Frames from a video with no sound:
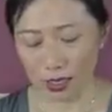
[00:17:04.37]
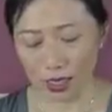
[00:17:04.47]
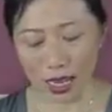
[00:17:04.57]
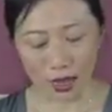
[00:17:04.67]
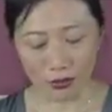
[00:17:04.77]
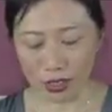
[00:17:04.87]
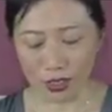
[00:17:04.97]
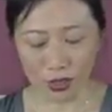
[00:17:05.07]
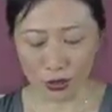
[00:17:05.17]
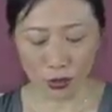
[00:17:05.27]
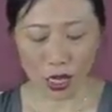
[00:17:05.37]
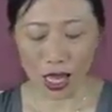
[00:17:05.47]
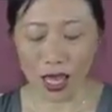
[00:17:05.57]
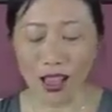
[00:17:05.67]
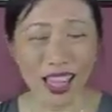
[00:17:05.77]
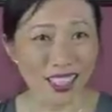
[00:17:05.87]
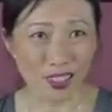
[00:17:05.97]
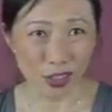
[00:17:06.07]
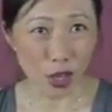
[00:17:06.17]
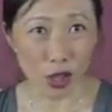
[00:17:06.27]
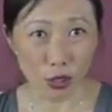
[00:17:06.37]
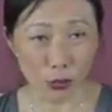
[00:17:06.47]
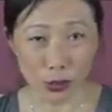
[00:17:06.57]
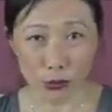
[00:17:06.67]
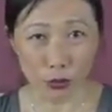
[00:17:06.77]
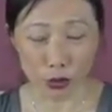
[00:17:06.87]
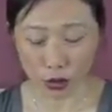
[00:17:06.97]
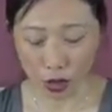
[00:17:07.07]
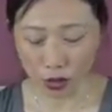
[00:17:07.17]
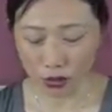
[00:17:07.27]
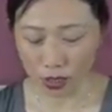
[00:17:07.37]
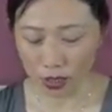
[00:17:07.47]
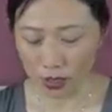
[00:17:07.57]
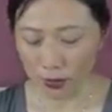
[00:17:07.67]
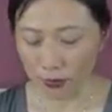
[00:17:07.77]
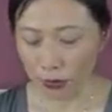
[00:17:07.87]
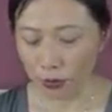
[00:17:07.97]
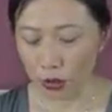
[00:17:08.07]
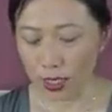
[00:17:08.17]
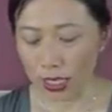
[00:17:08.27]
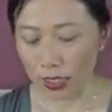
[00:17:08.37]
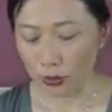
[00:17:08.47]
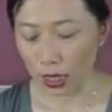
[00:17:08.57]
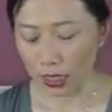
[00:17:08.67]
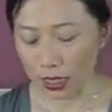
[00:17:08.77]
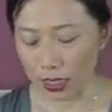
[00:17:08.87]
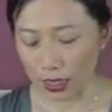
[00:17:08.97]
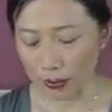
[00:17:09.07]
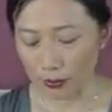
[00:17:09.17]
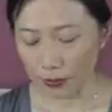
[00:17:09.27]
have to do any of the autoimmune protocols for her second pregnancy.